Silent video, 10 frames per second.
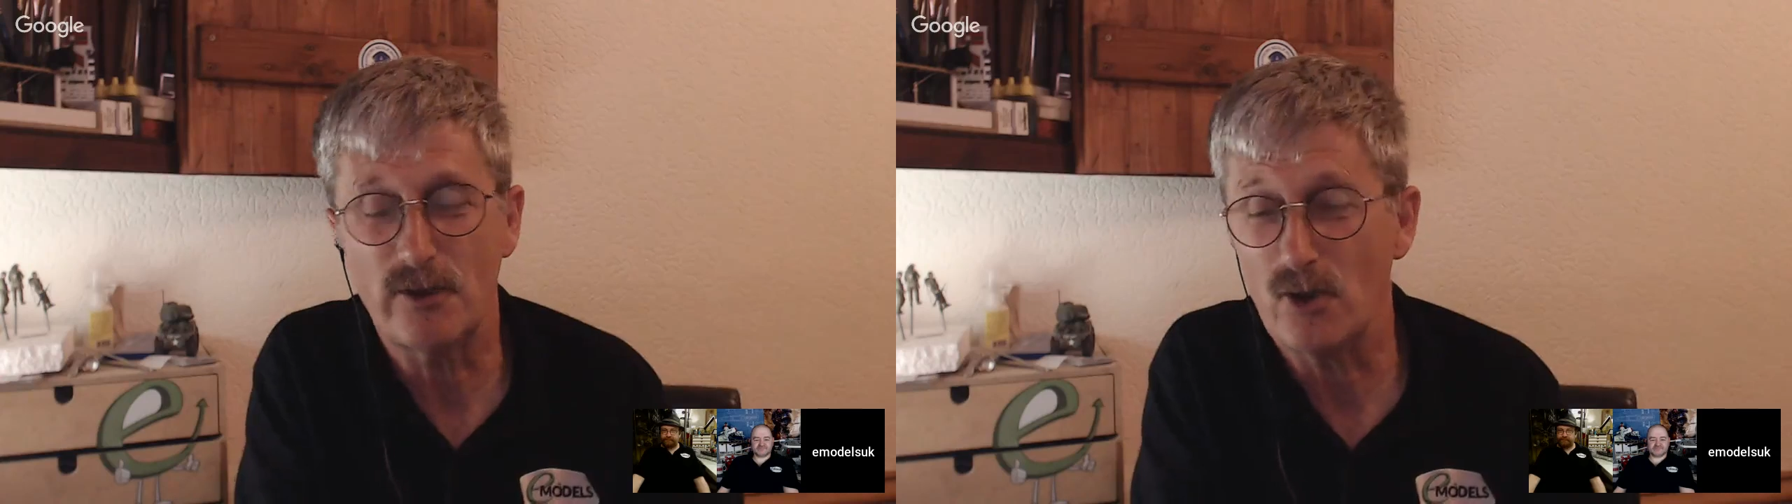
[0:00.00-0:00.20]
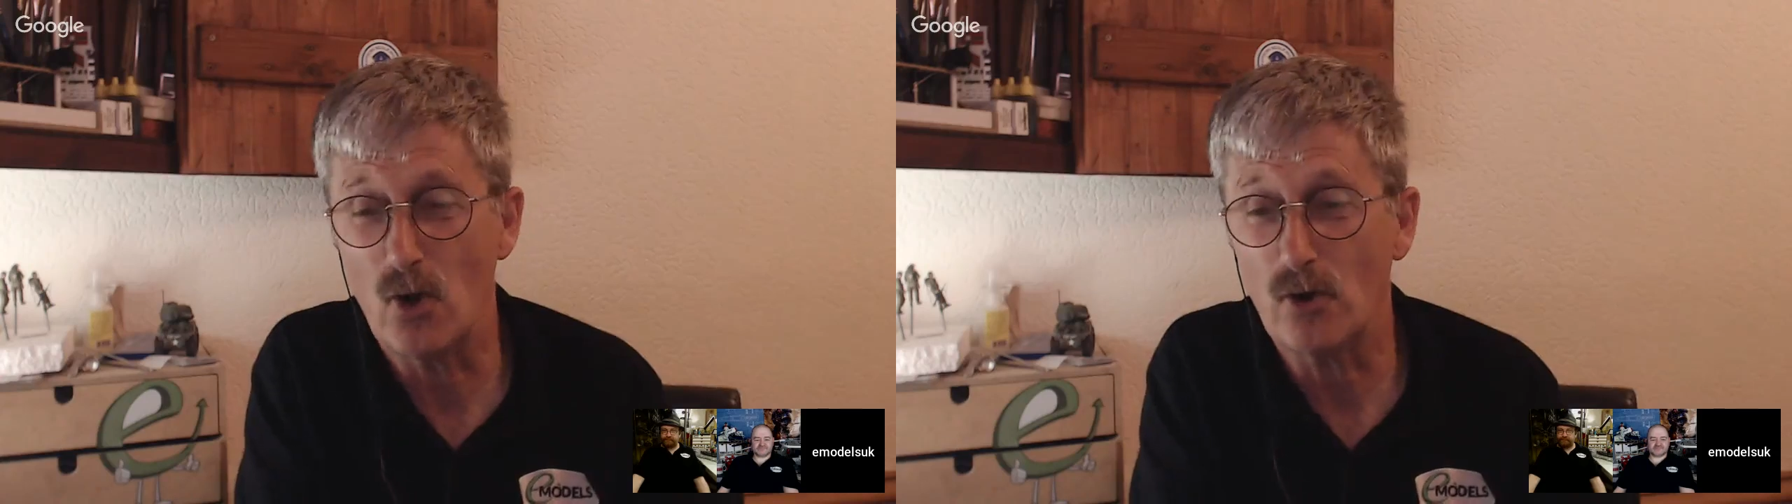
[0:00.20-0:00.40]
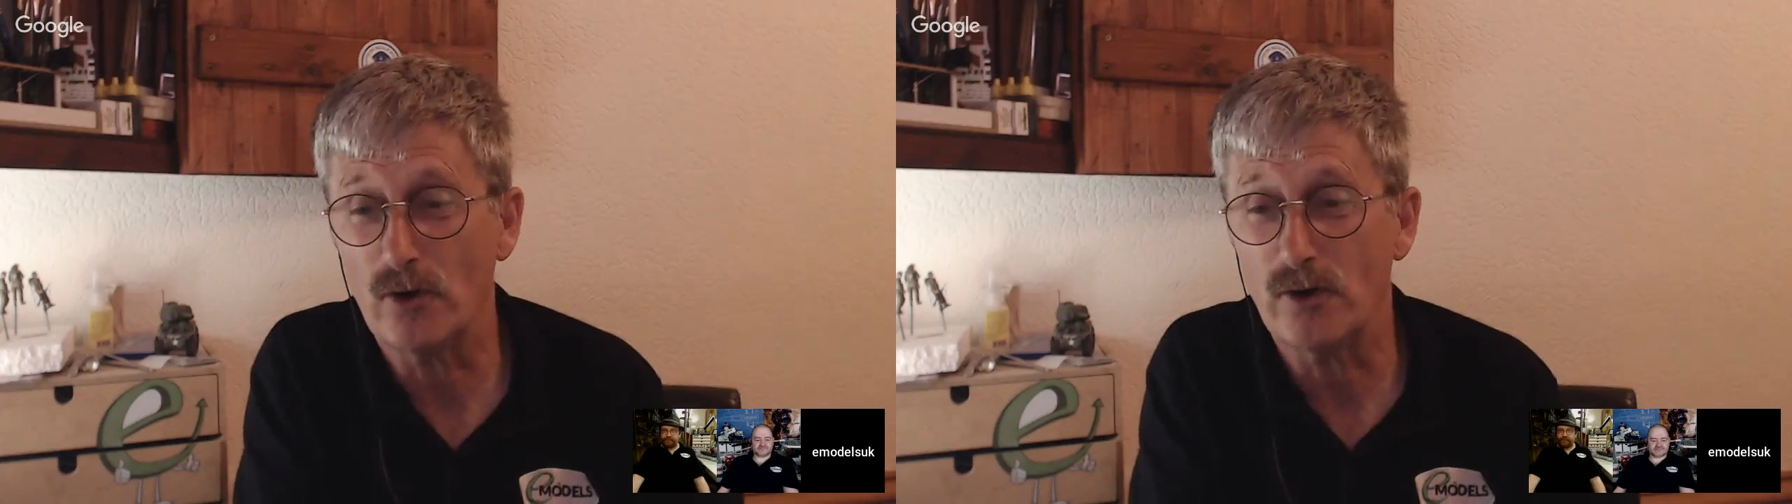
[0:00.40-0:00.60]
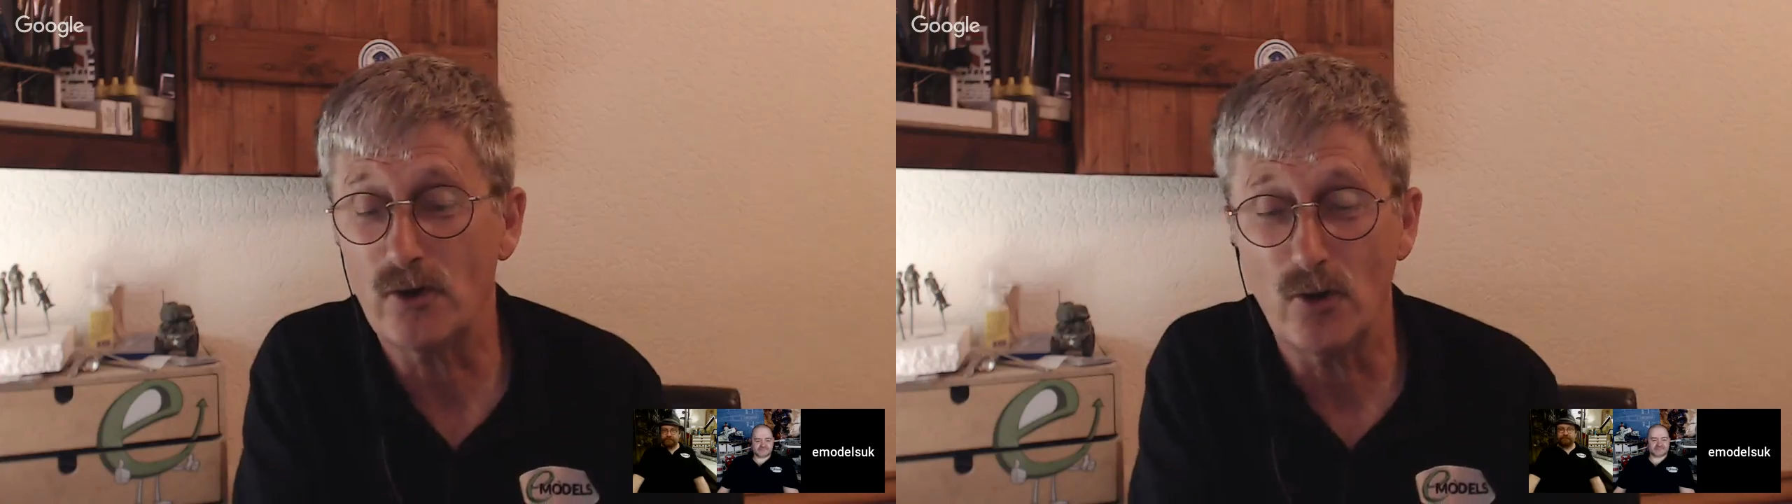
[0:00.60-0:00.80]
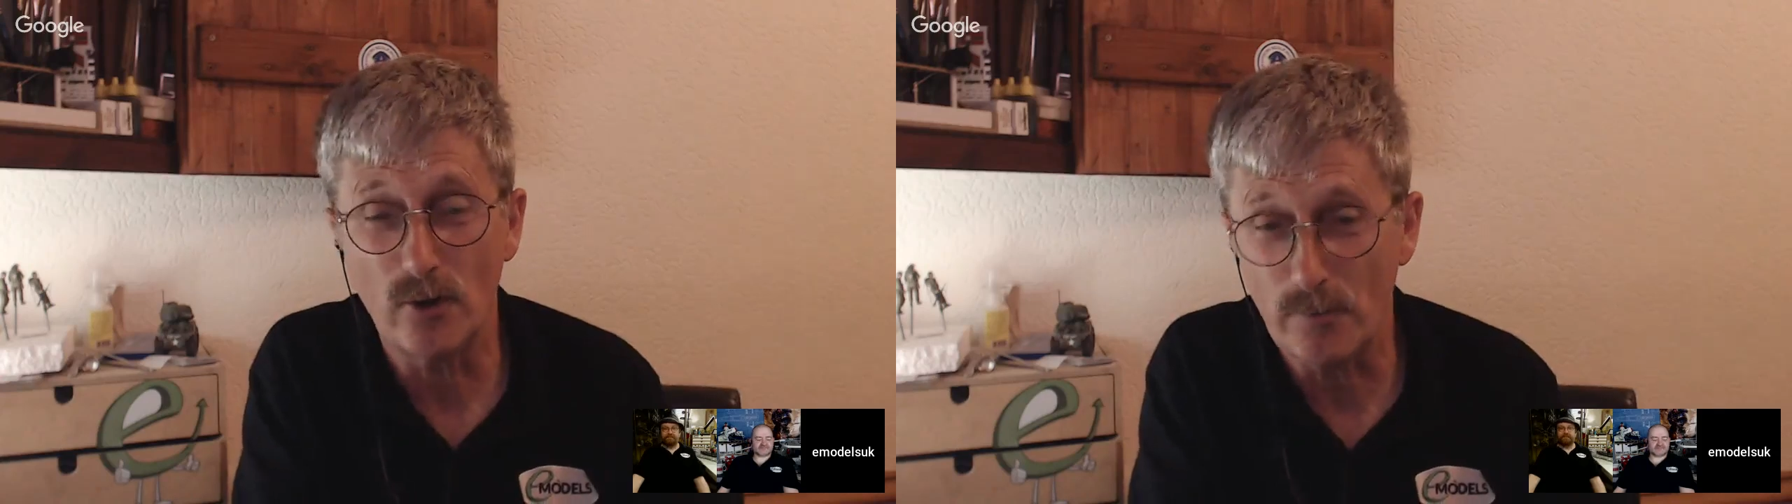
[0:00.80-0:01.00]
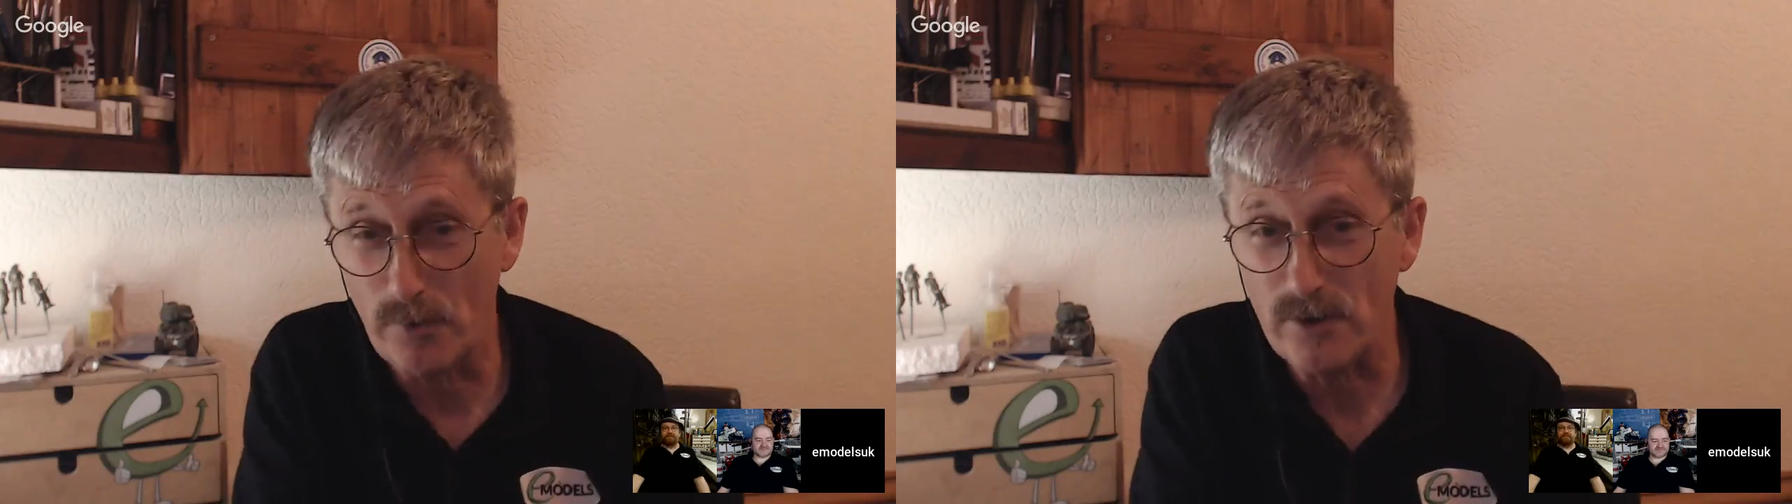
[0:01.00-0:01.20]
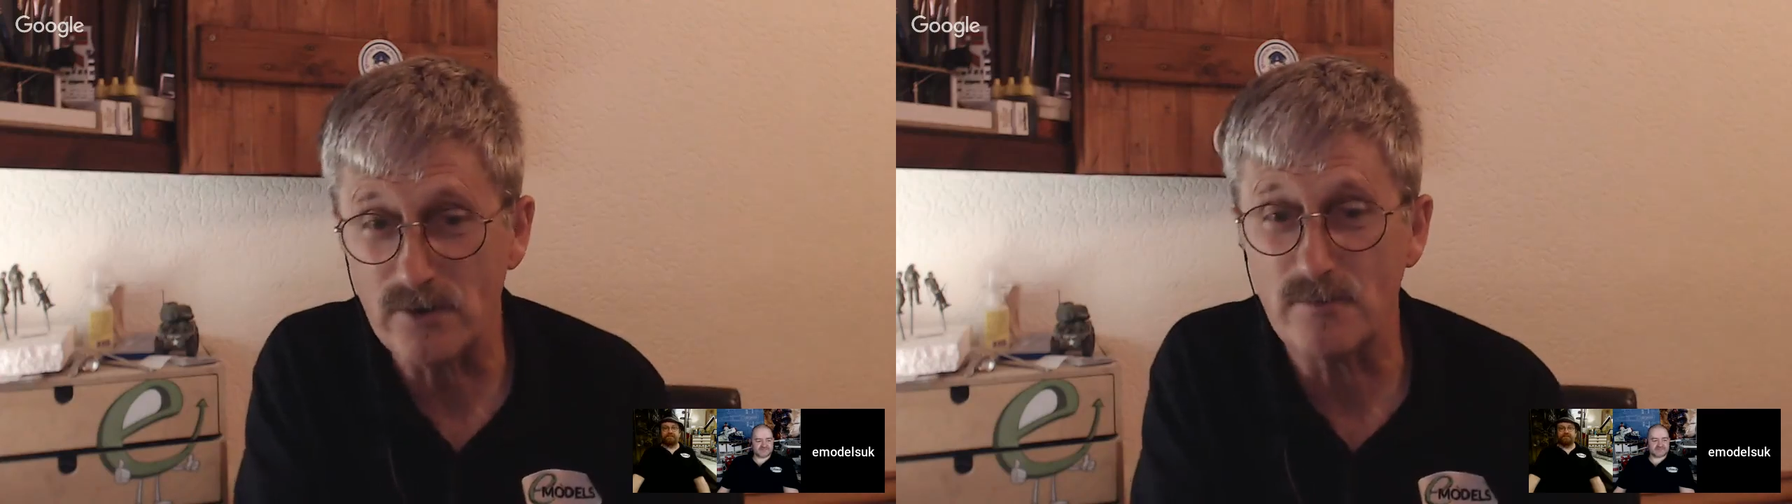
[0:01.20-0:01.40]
The knock at the door, a pizza